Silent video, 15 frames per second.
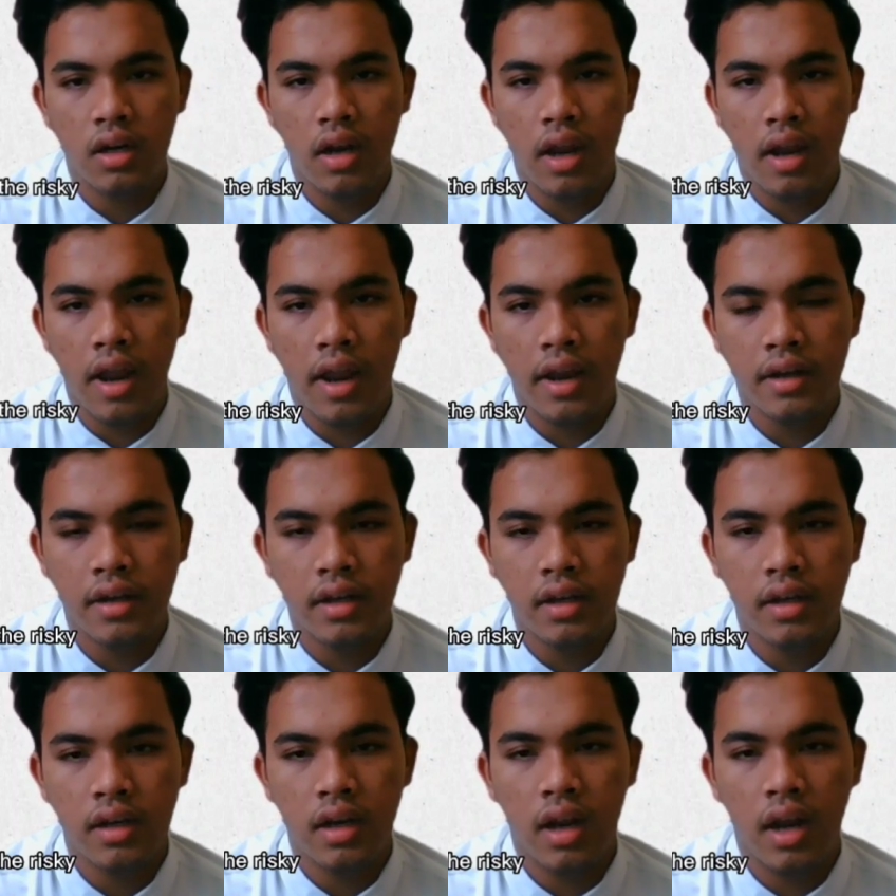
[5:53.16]
and
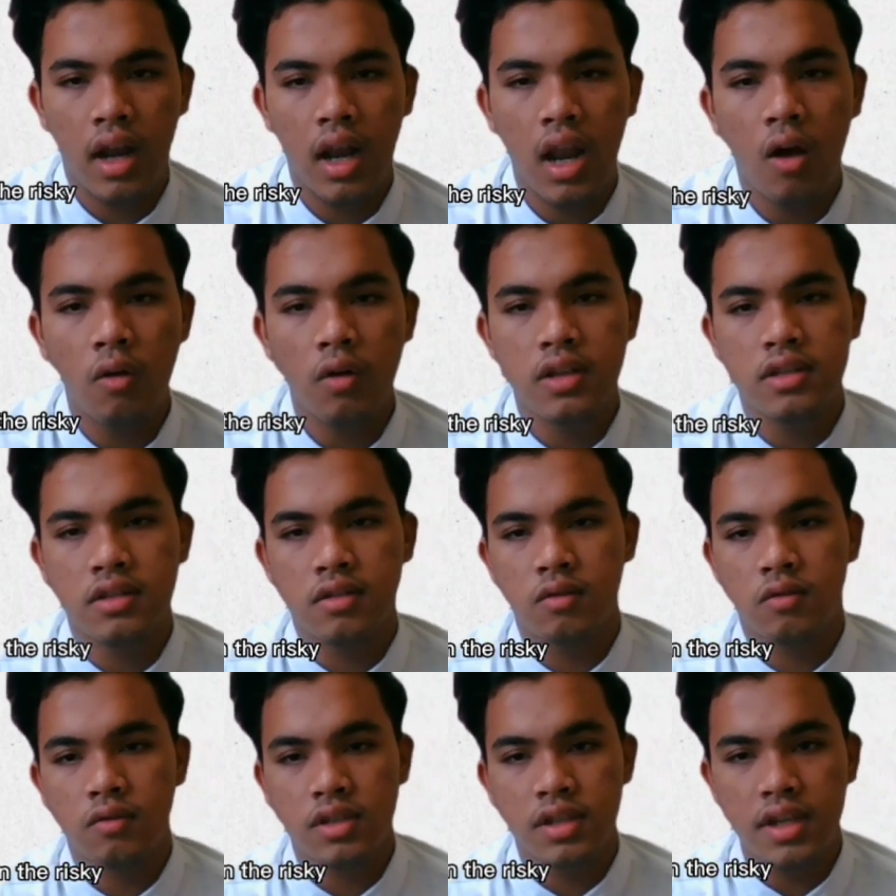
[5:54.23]
allow
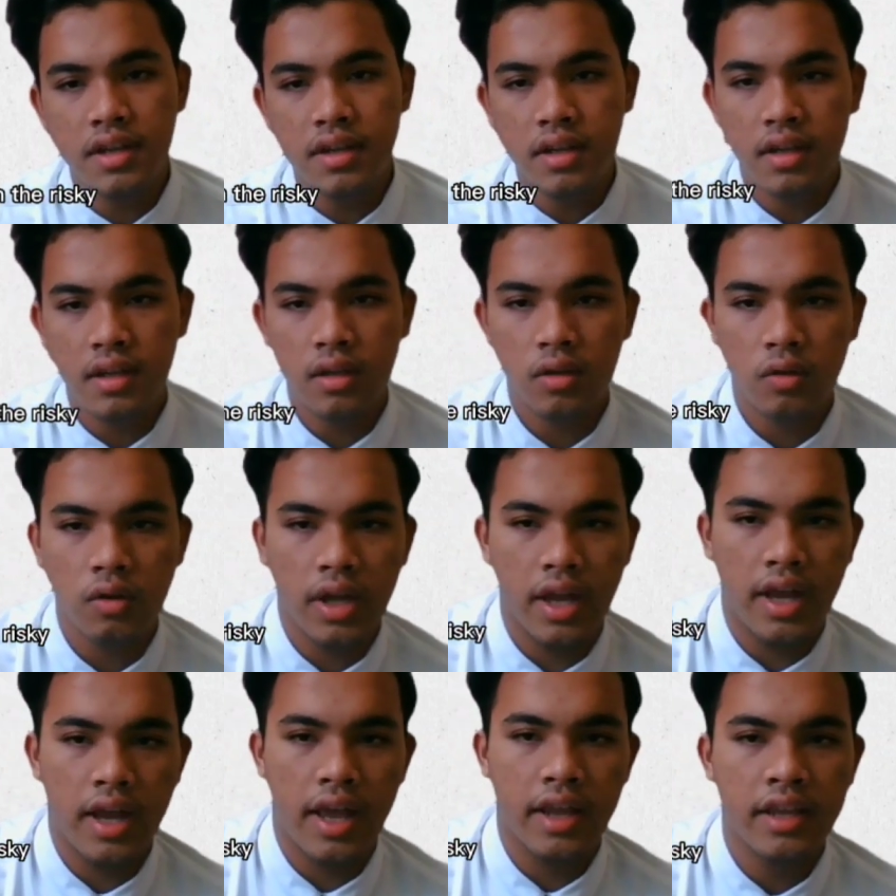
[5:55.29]
institutions to
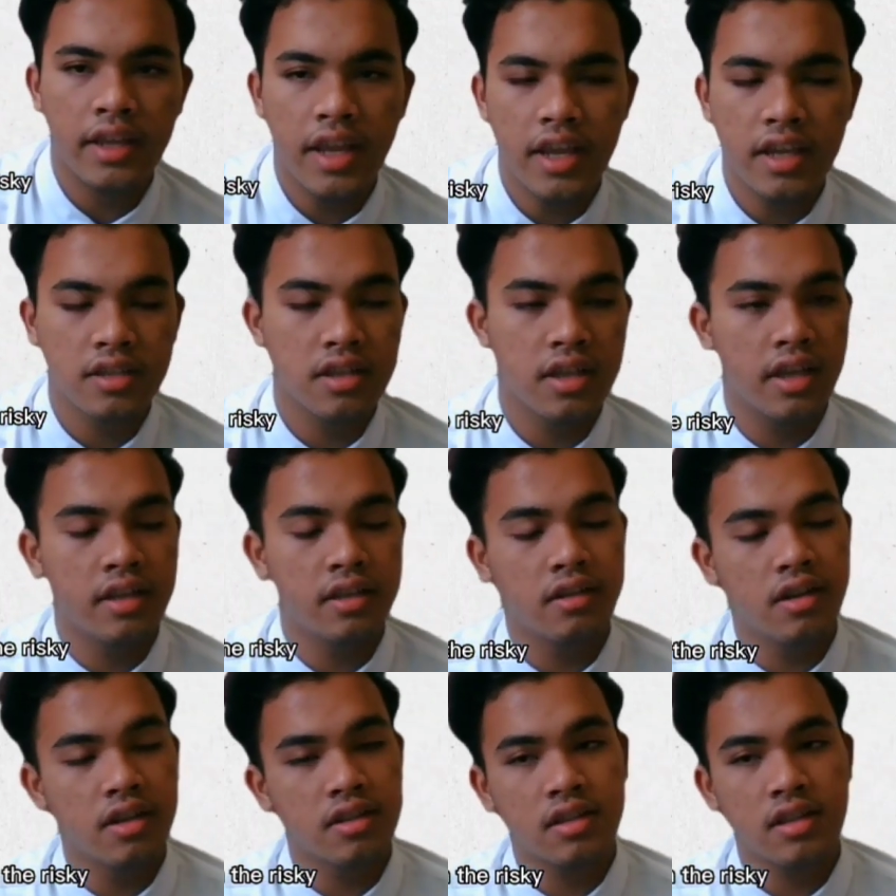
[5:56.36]
engage in
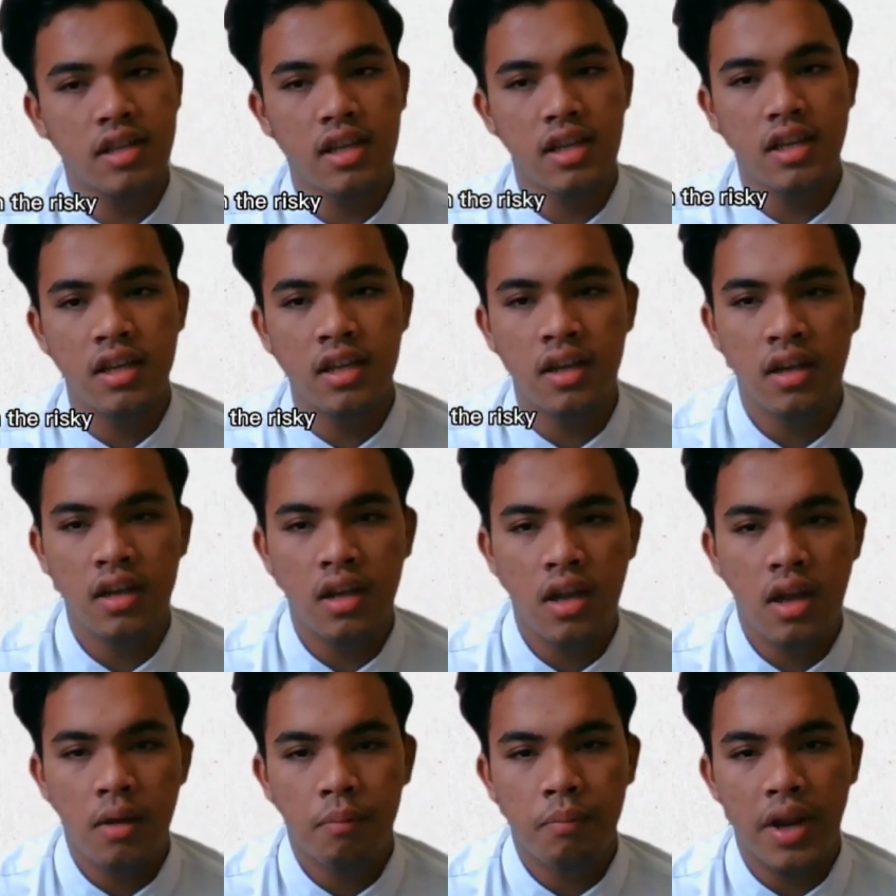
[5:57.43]
risky
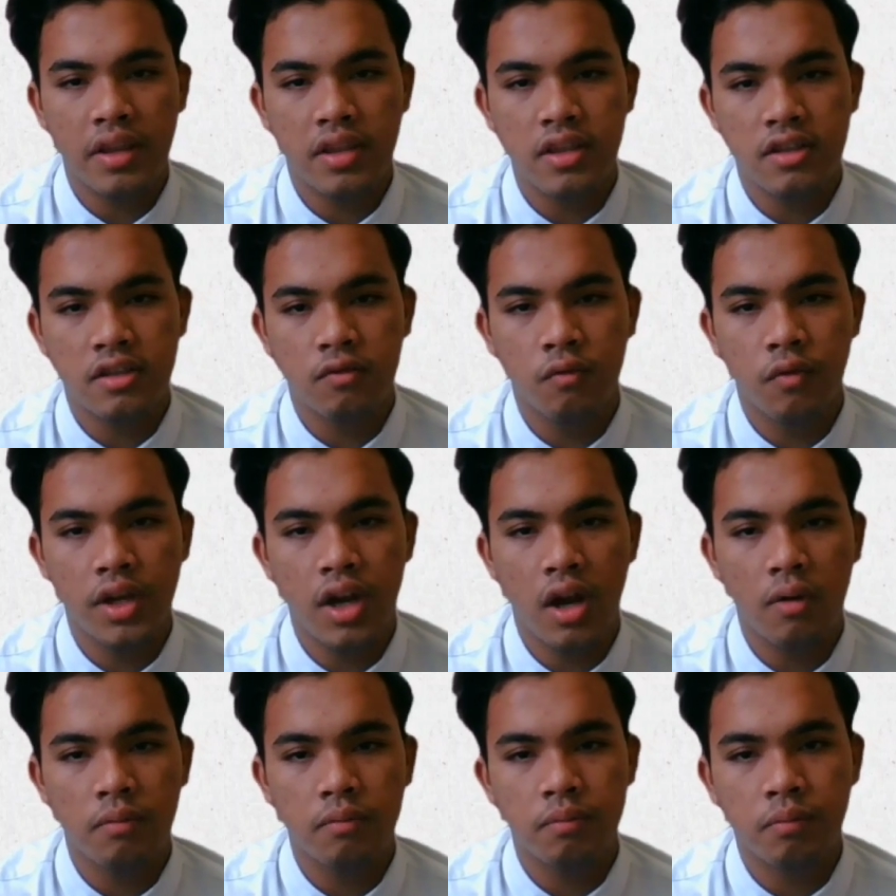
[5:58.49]
practice
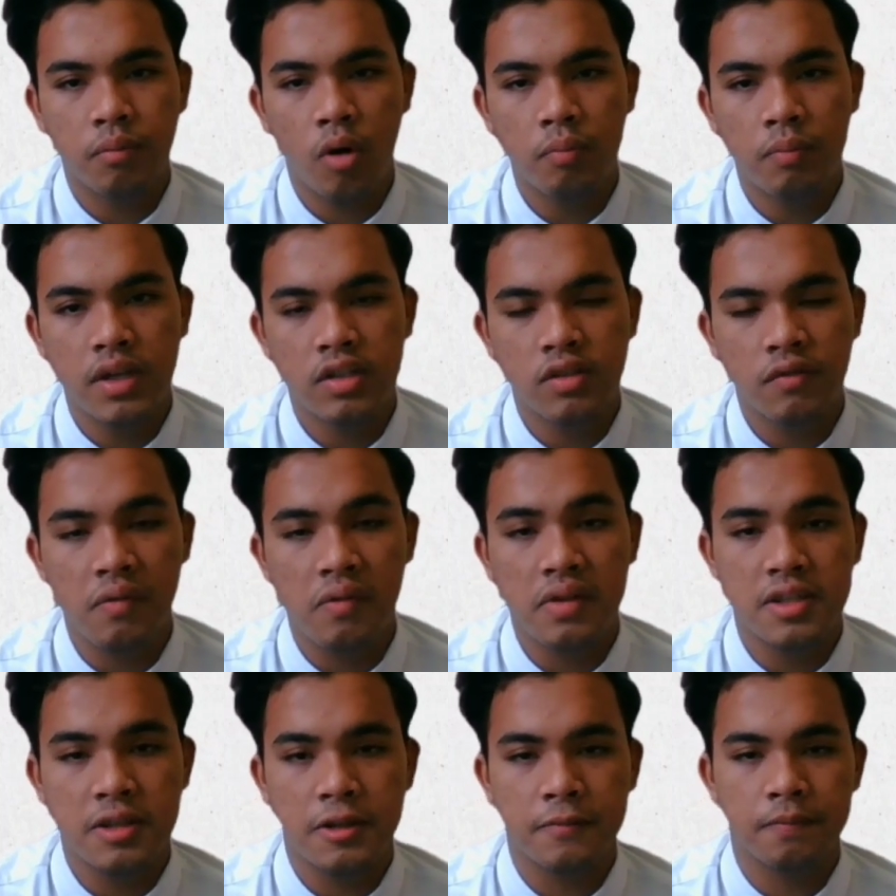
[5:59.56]
without proper supervision.